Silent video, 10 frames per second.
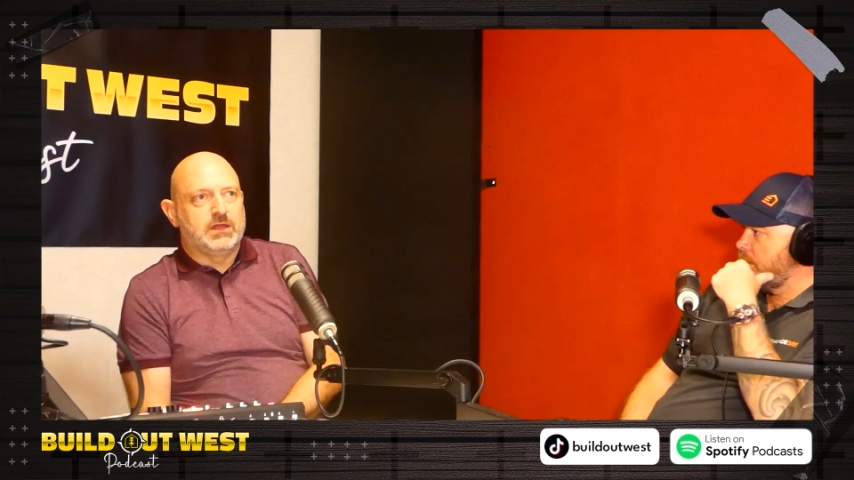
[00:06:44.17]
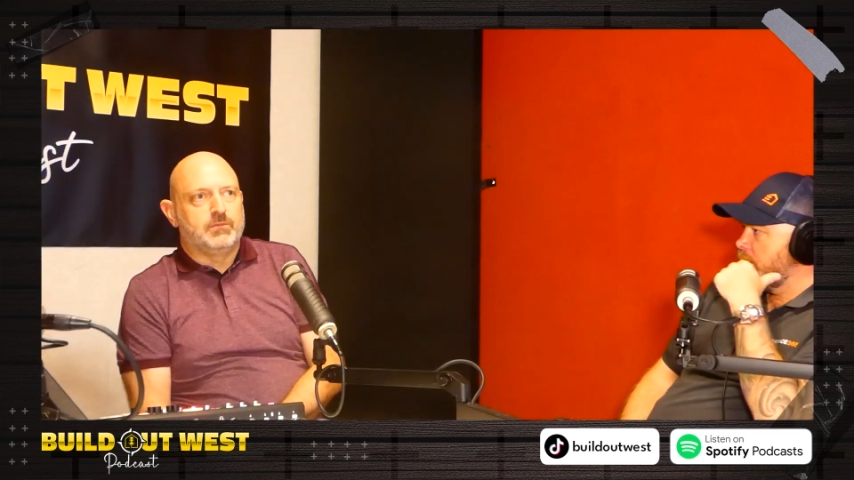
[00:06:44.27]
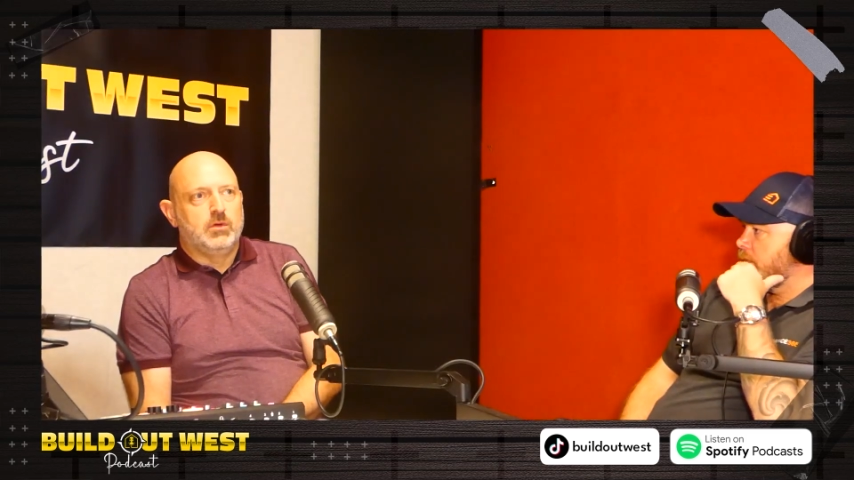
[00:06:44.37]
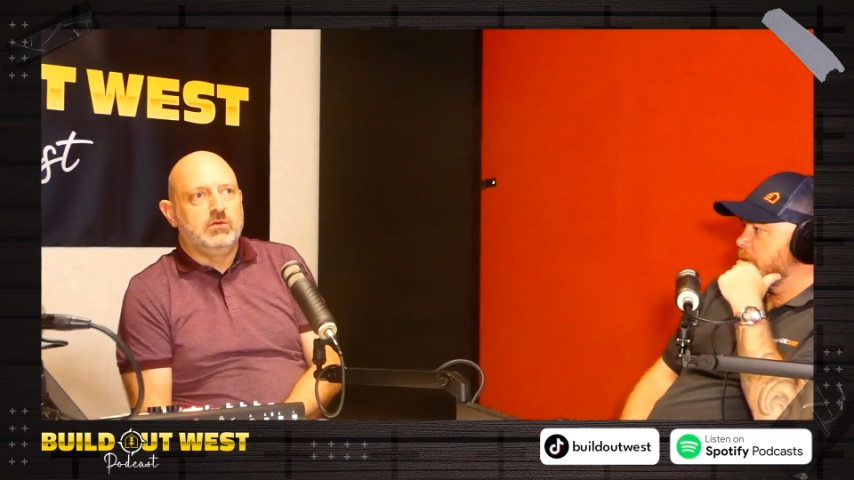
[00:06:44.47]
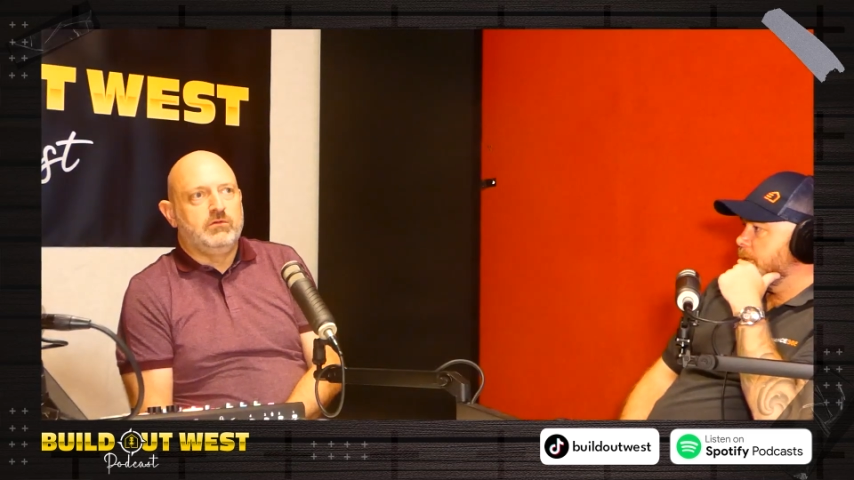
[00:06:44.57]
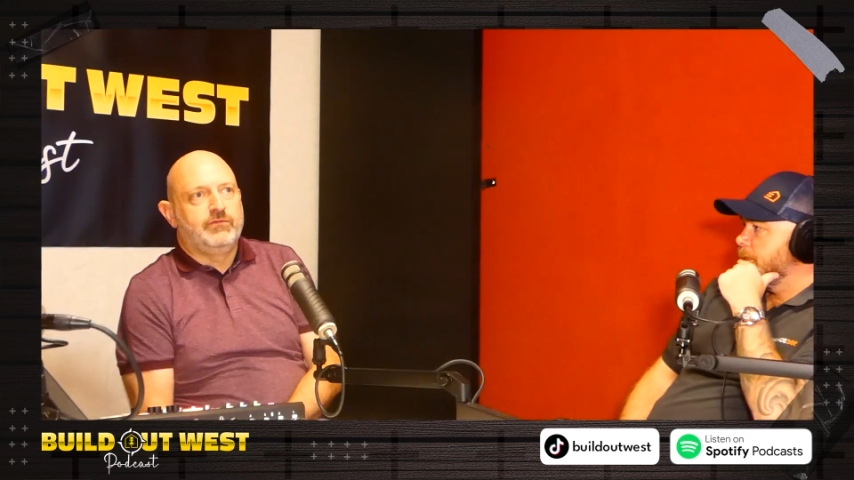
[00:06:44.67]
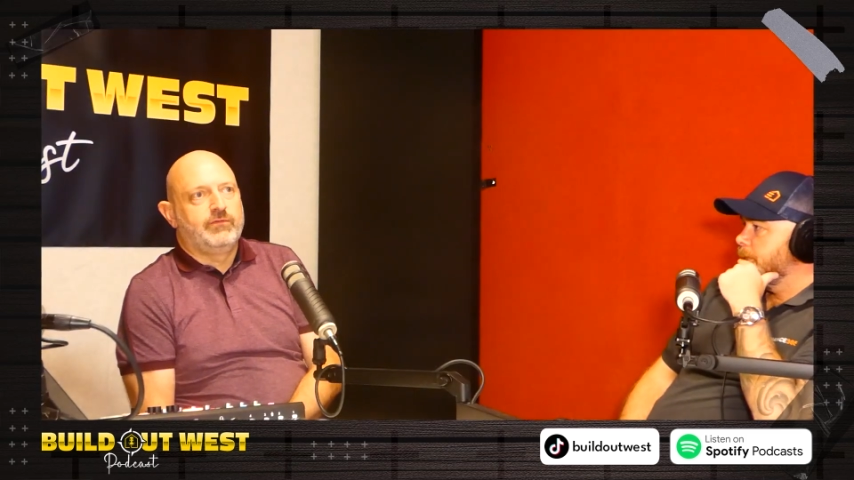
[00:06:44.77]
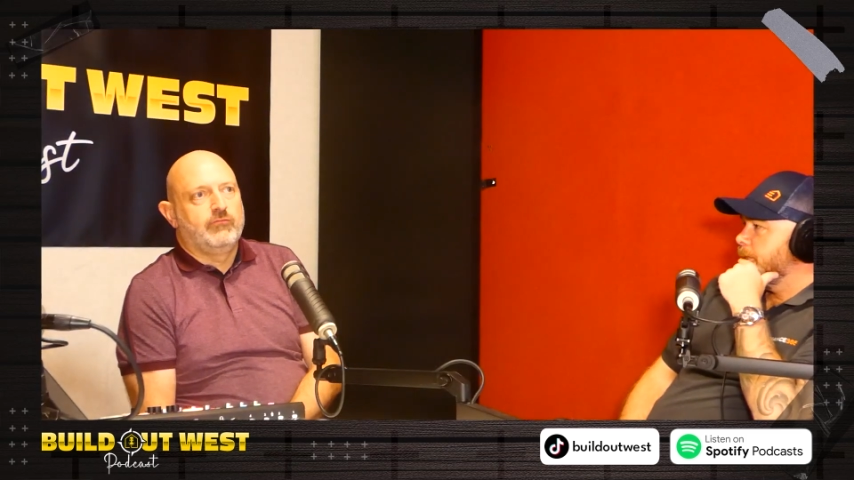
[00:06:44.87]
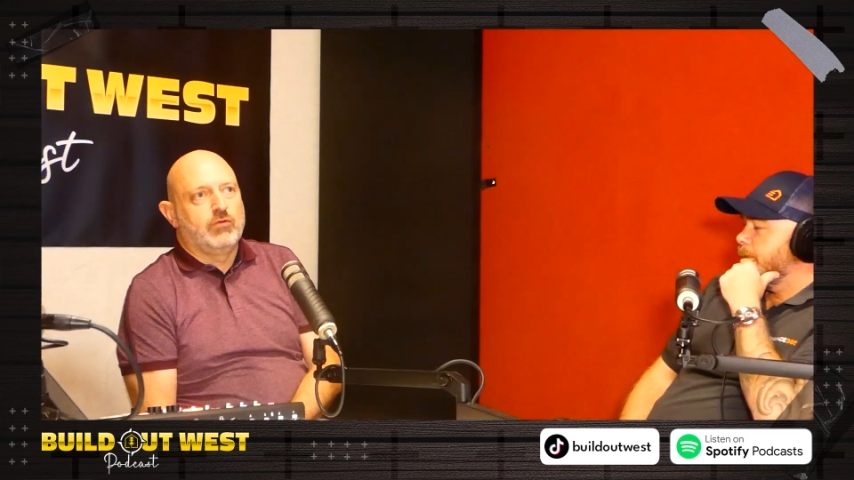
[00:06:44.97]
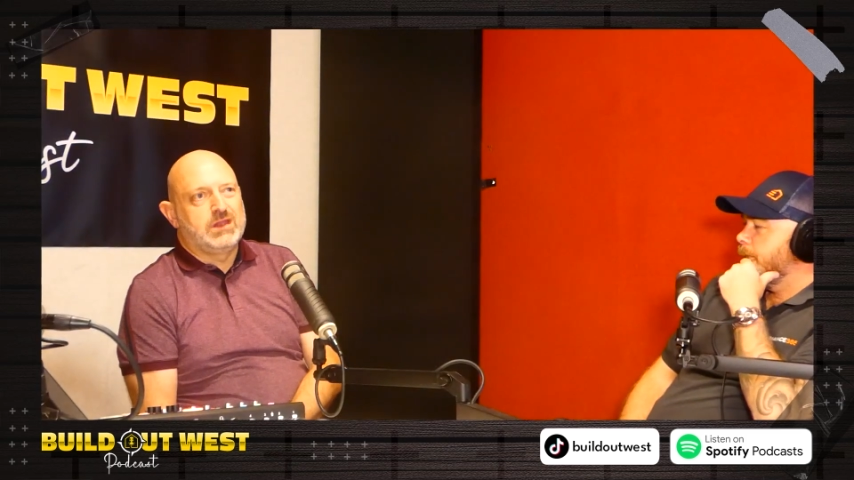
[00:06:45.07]

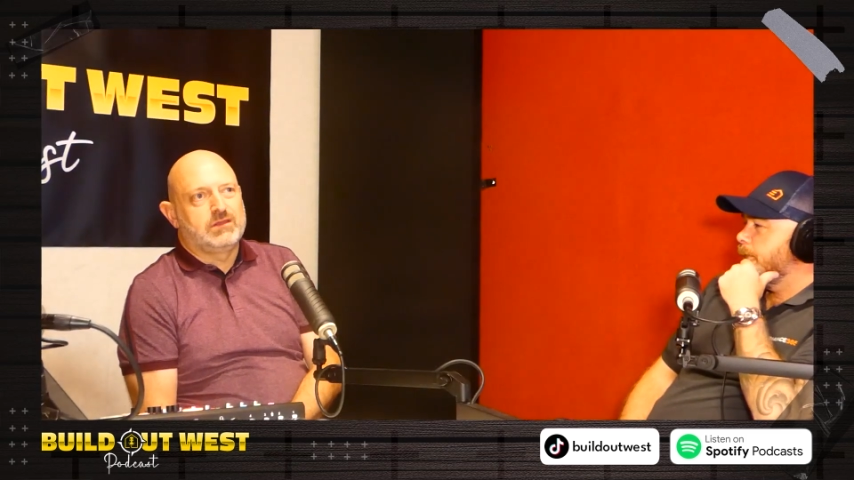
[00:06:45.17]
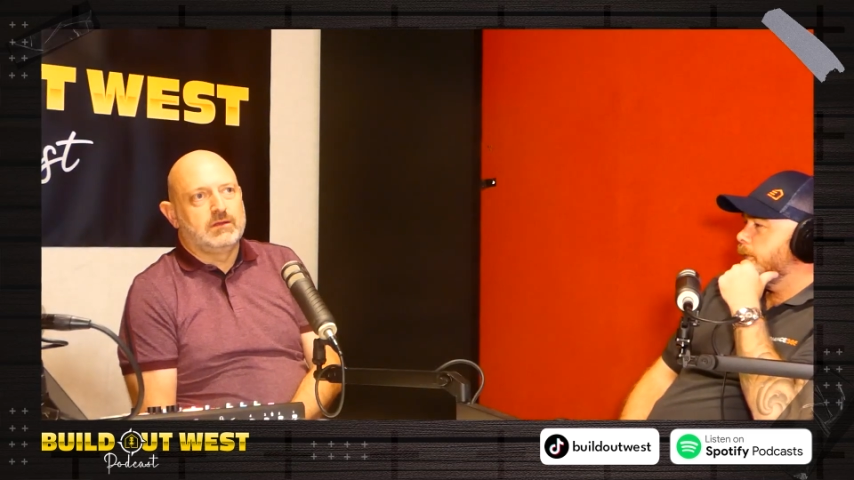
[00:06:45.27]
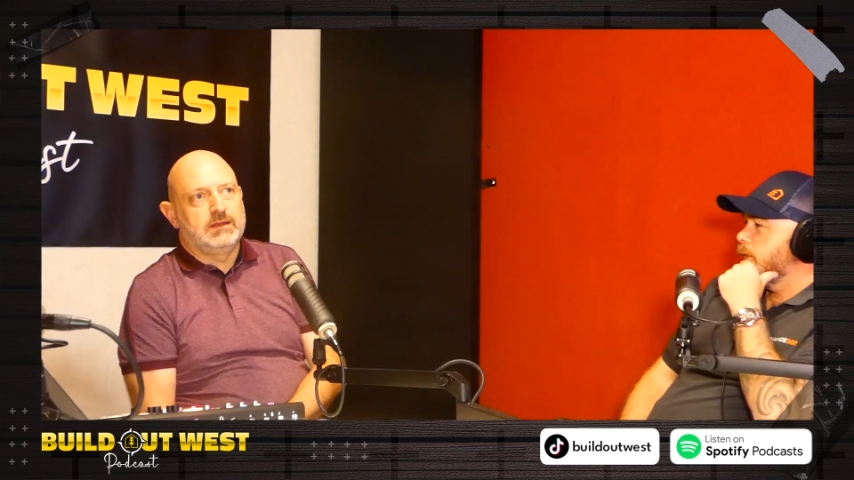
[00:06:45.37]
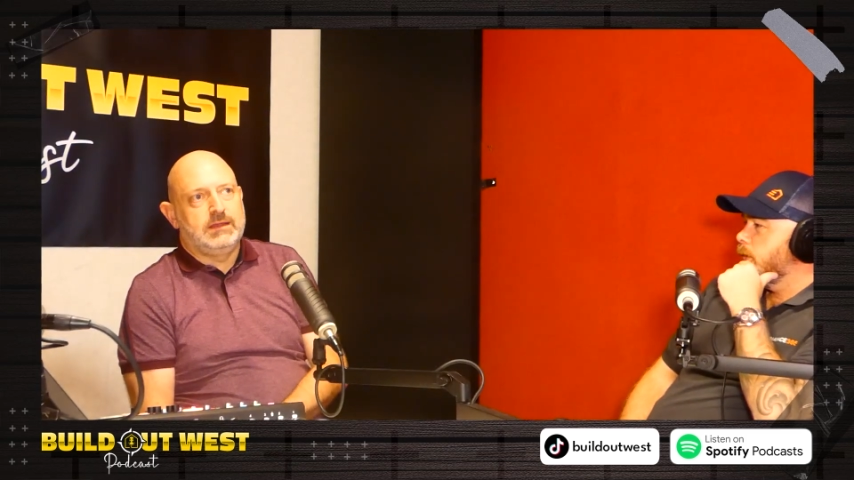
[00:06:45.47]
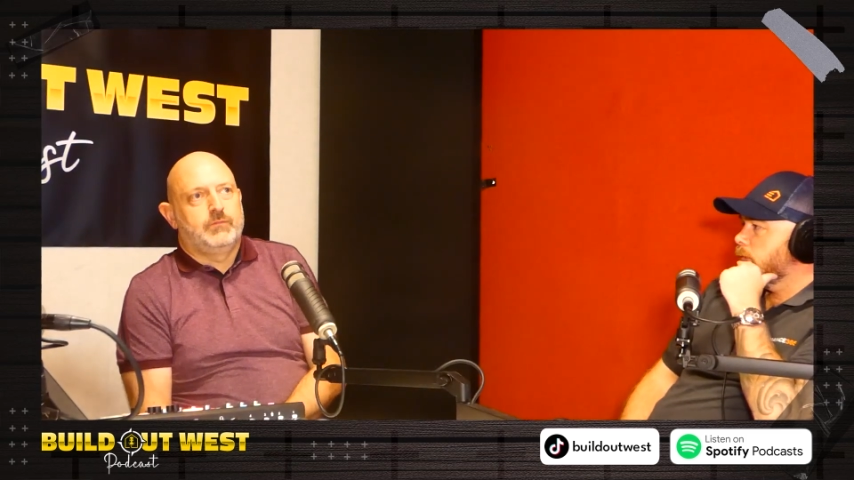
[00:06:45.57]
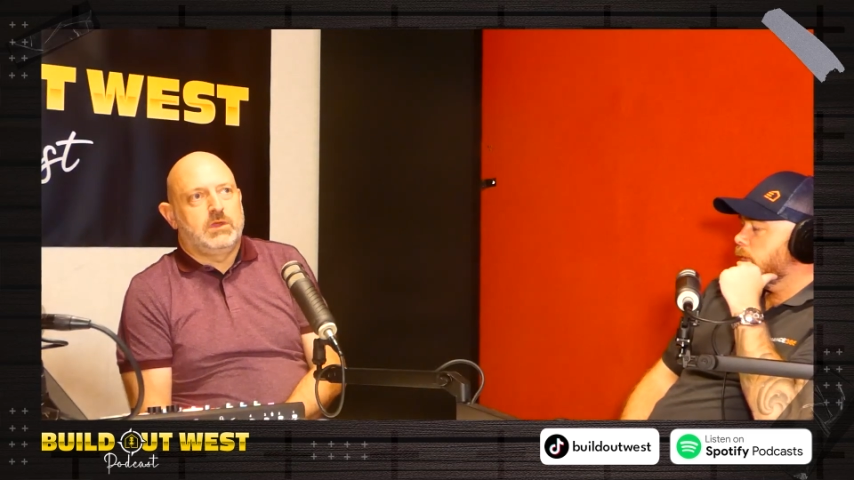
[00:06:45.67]
move recently